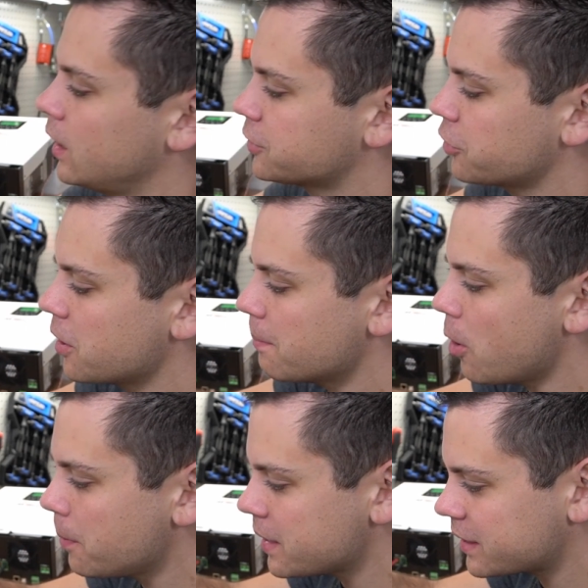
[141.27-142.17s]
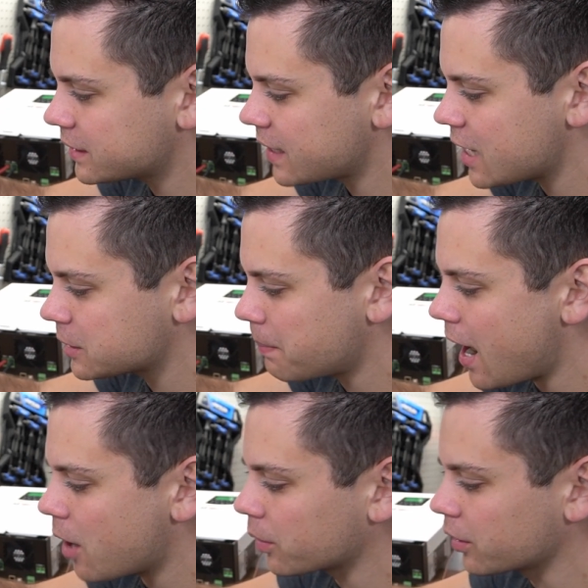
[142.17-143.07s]
So the moment this has
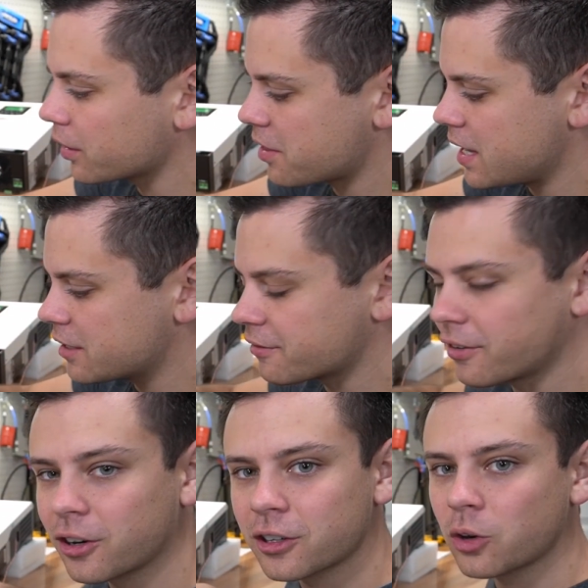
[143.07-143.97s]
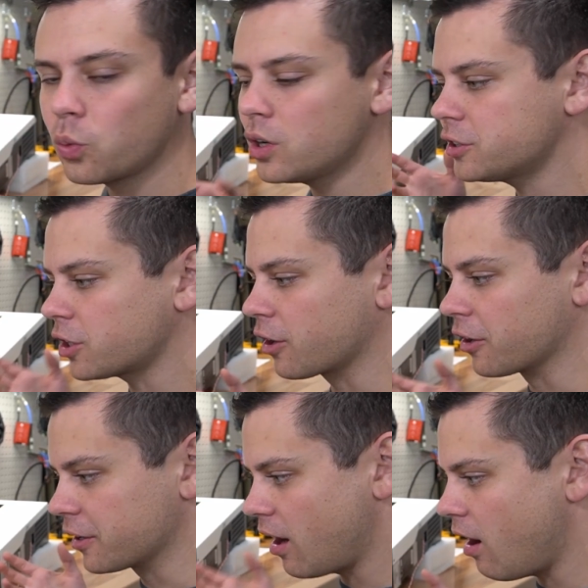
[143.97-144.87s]
power, the inverter will
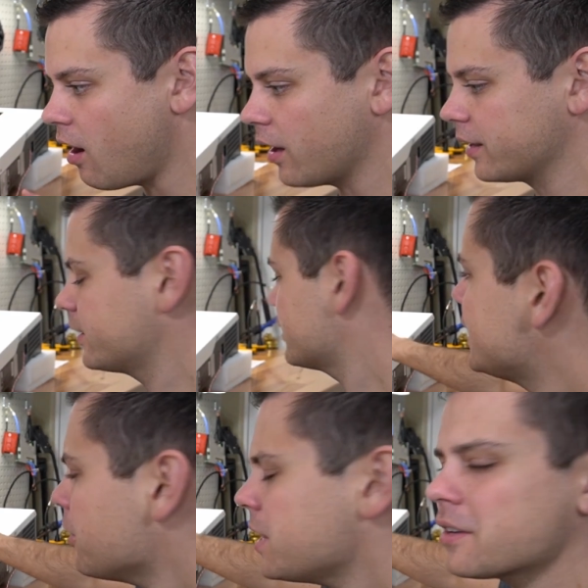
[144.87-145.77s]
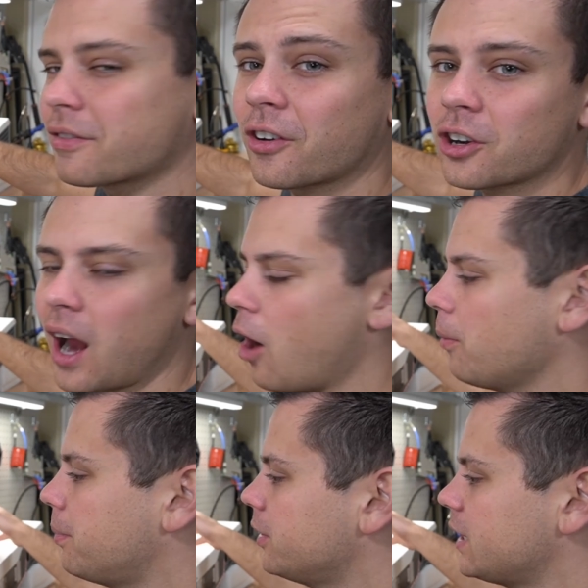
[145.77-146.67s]
turn on. Now the inverter
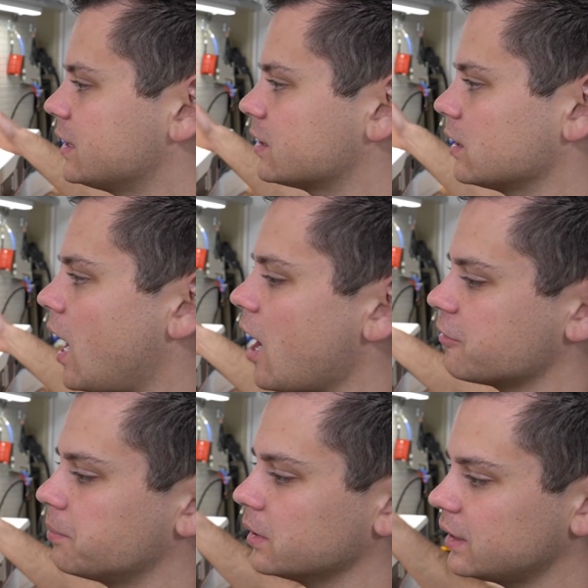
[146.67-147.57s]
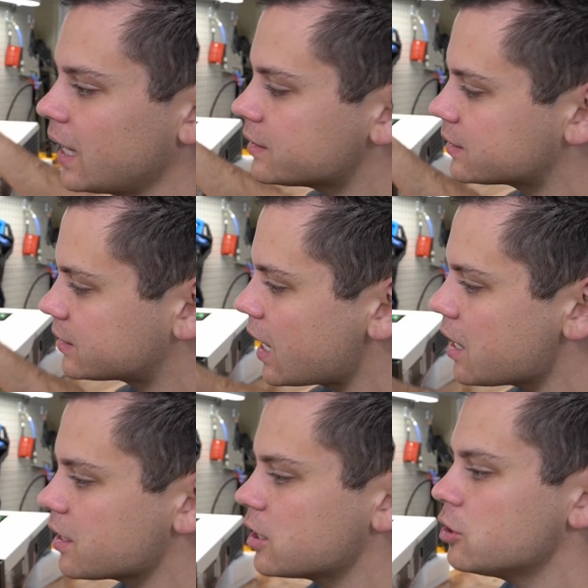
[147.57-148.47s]
output is live, but let's say
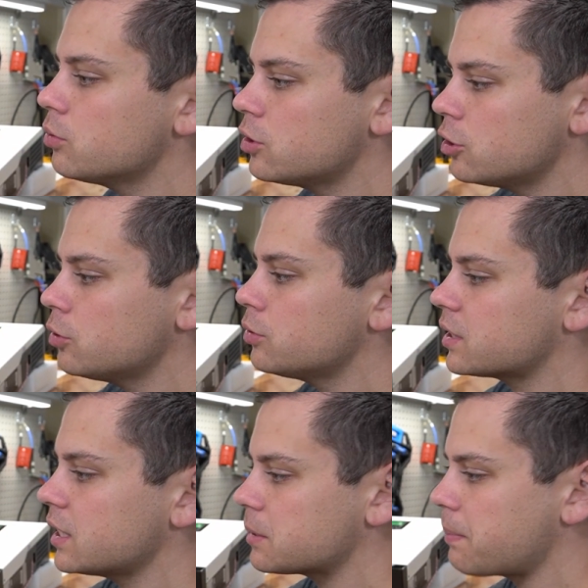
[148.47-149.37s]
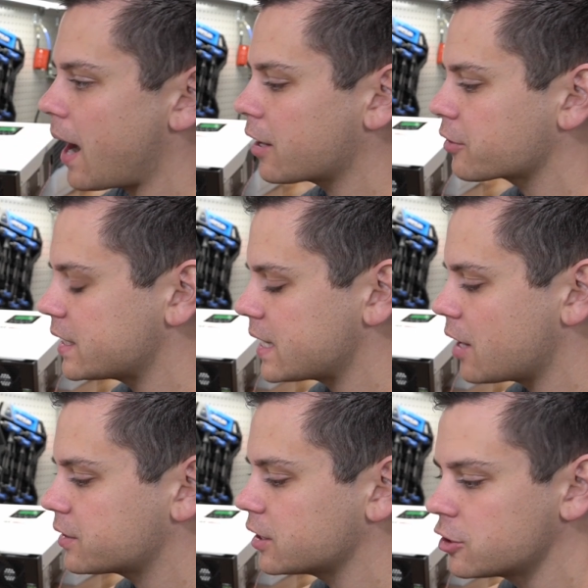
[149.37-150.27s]
that you use this battery
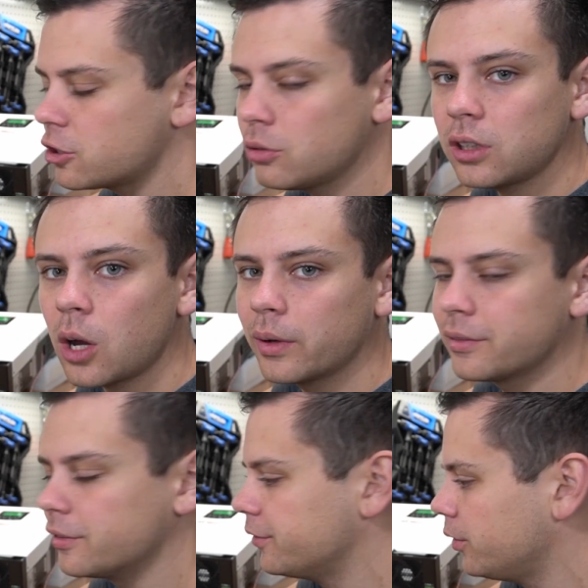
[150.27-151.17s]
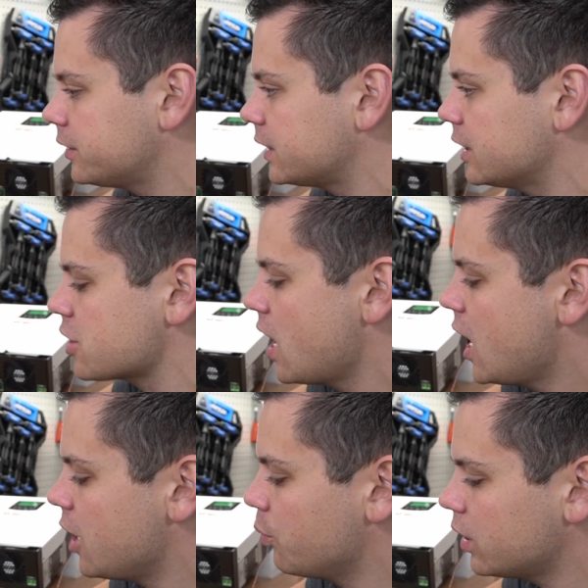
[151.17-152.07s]
down to too low of a voltage
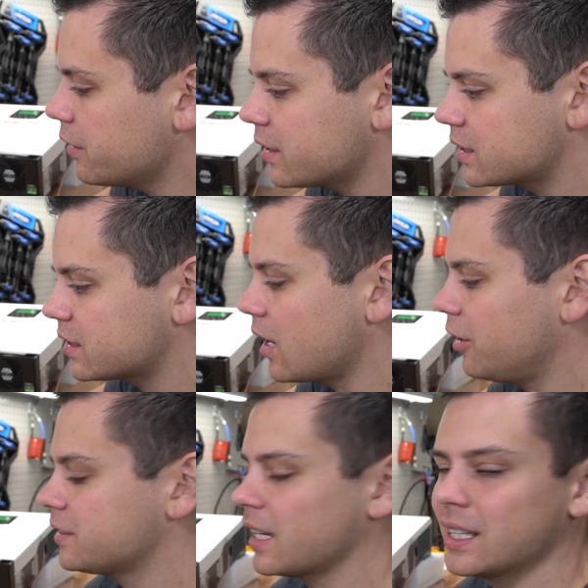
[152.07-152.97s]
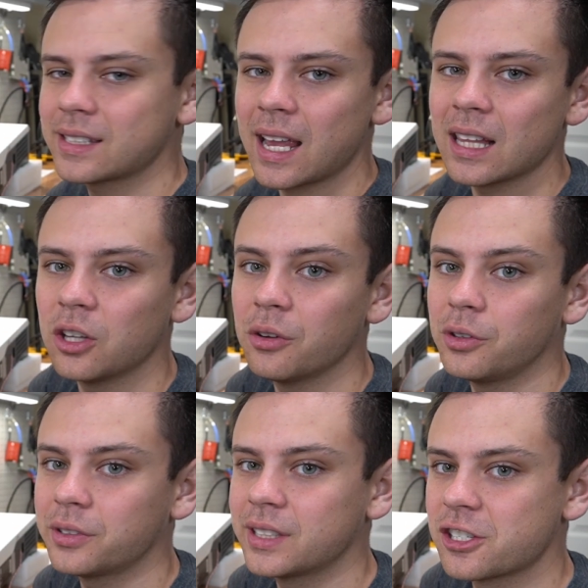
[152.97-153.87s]
and one of the cells hits a low
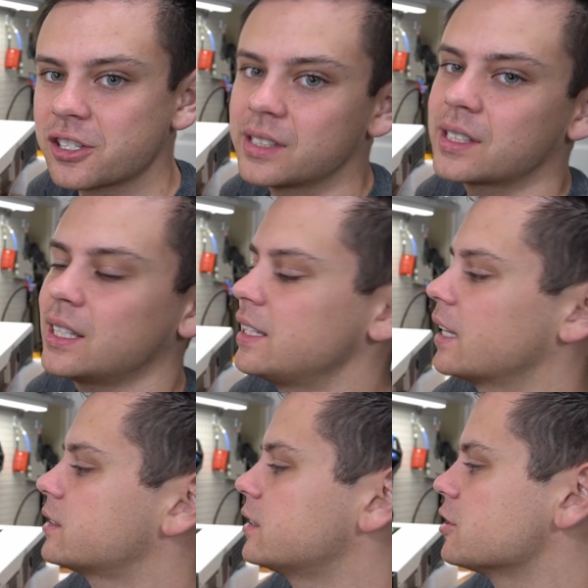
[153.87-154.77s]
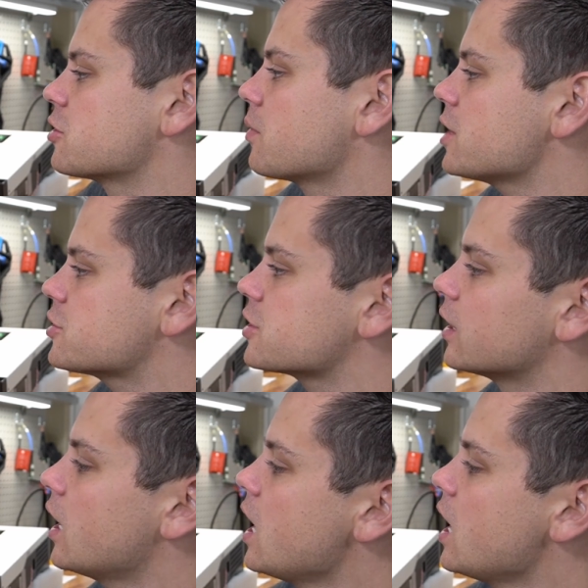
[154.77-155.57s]
voltage disconnect situation.